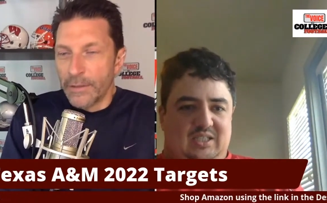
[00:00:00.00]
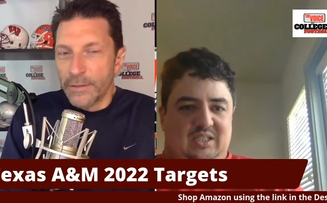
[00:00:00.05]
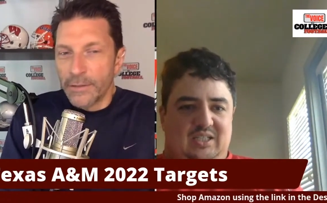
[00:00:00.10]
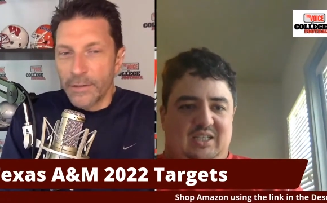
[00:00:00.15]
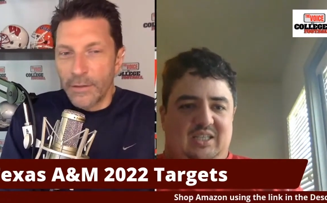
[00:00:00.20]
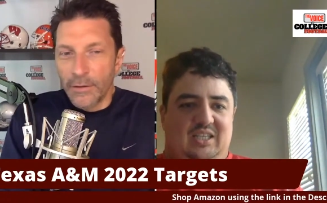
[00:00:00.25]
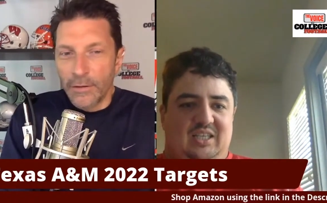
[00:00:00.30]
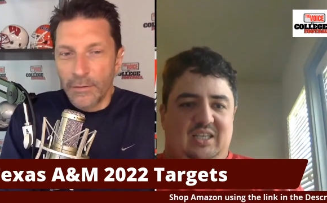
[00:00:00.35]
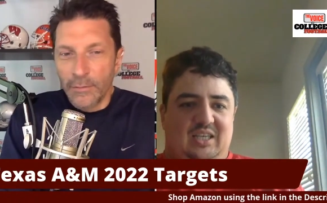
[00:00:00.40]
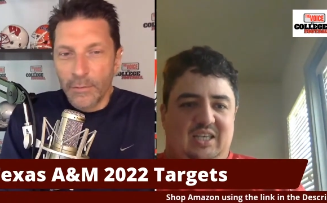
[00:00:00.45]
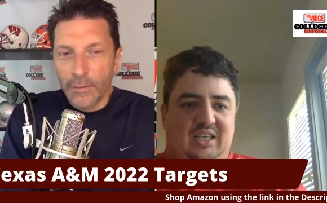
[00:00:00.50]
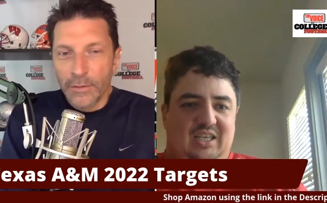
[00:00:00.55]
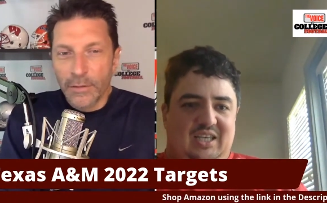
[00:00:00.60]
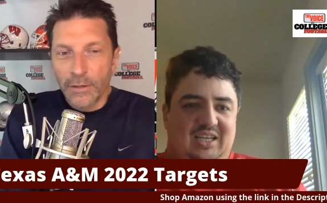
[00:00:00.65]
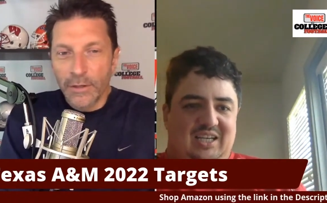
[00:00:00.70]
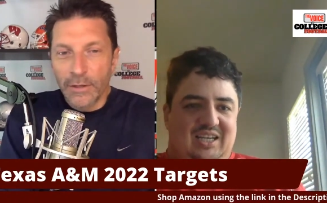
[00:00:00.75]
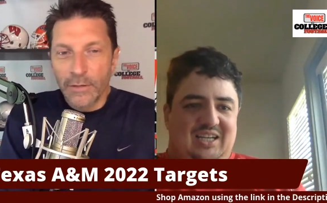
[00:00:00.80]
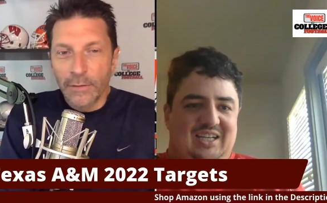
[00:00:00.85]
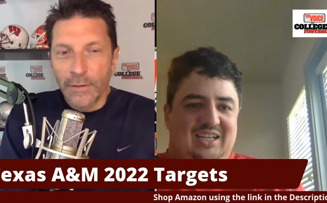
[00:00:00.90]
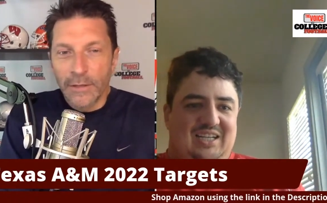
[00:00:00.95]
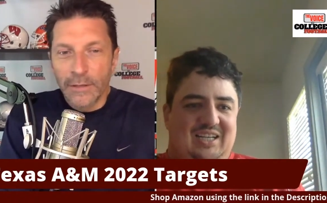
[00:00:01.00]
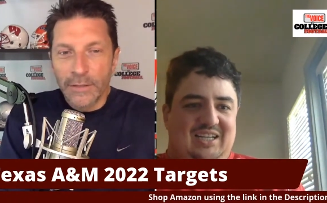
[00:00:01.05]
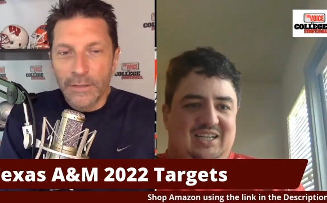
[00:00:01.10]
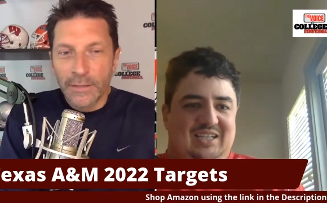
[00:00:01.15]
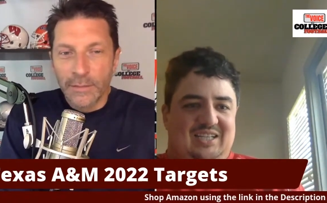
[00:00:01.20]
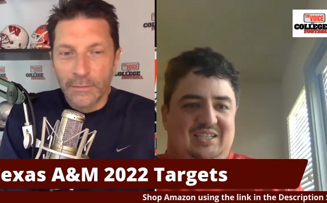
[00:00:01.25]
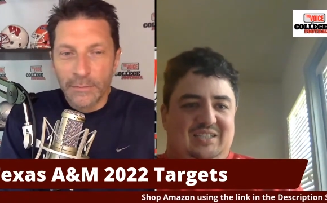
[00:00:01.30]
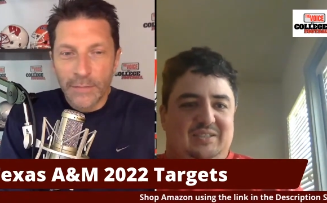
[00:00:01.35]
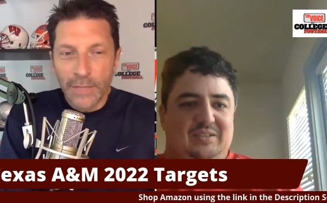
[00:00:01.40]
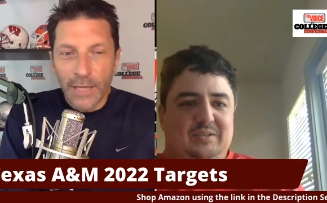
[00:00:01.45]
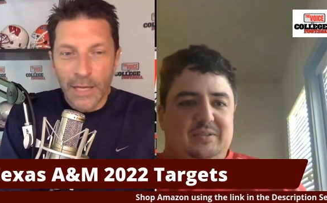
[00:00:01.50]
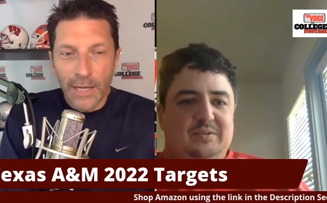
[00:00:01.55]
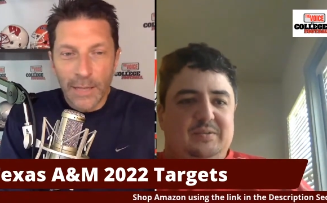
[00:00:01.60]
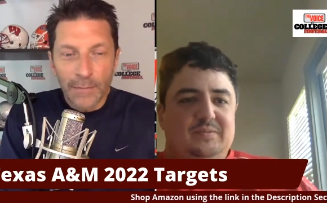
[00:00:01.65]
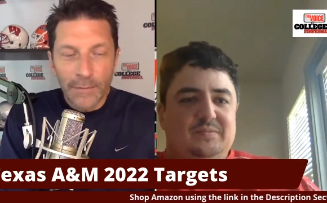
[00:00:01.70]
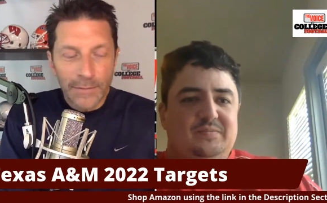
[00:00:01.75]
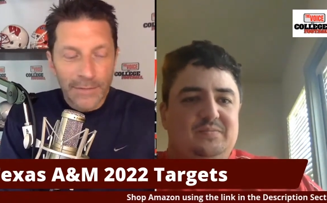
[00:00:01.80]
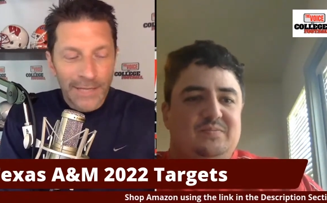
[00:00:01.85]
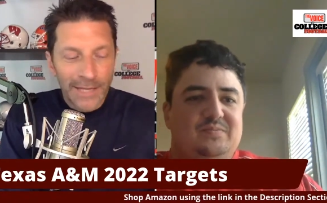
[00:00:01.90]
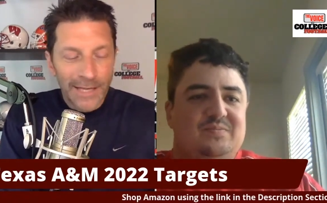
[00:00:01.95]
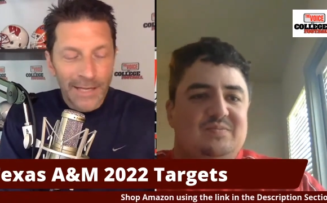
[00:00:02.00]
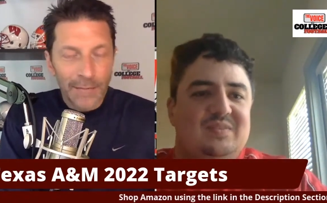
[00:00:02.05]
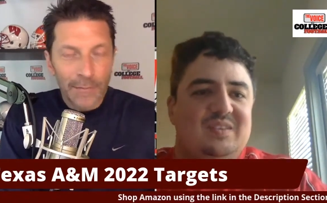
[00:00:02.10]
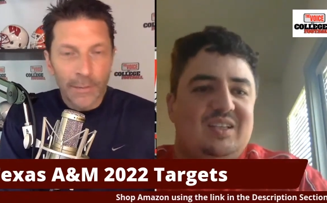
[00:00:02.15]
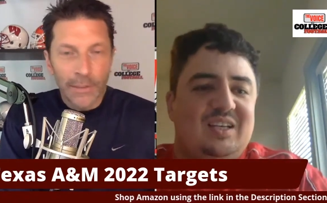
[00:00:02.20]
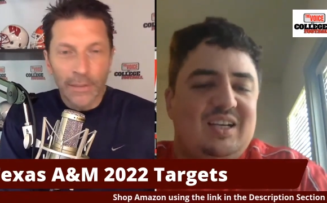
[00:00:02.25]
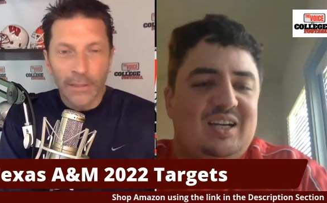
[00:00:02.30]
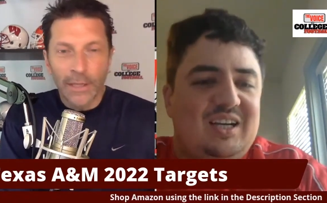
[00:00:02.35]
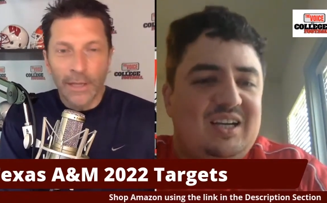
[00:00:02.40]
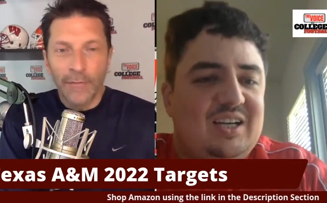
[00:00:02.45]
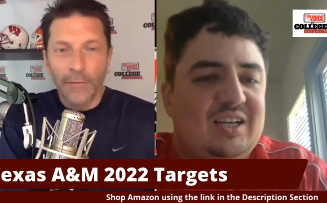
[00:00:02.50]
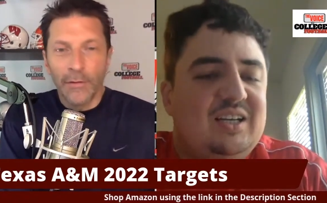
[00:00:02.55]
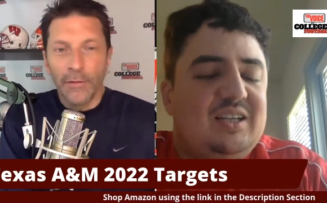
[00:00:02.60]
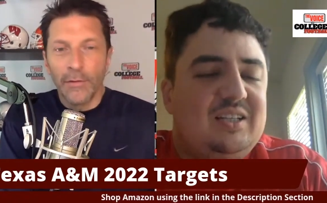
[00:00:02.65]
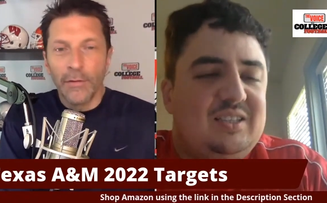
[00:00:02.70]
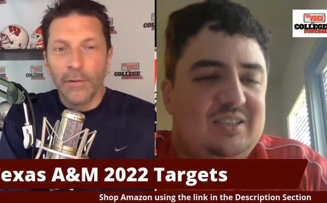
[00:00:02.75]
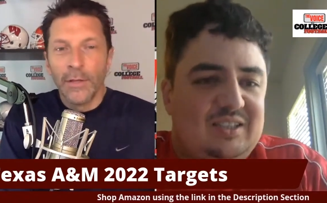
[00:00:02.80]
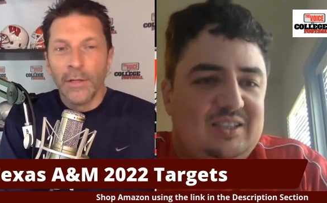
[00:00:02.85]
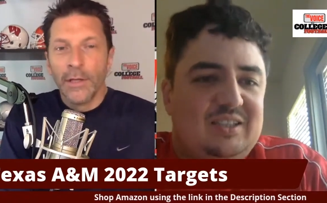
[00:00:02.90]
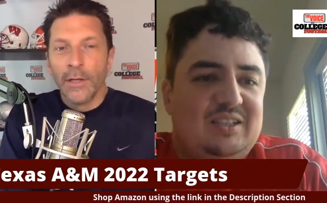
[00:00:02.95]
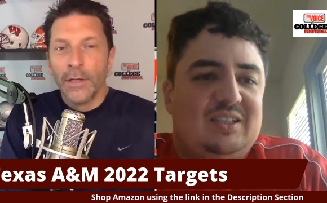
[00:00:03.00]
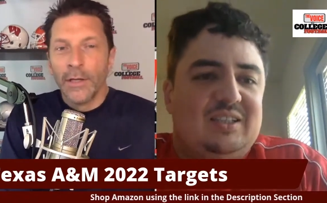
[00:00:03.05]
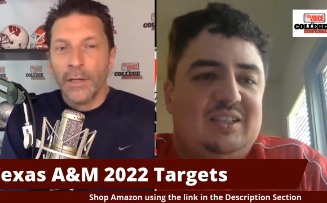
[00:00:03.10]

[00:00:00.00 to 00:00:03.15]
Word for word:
Speaker 1: So we're talking about some top level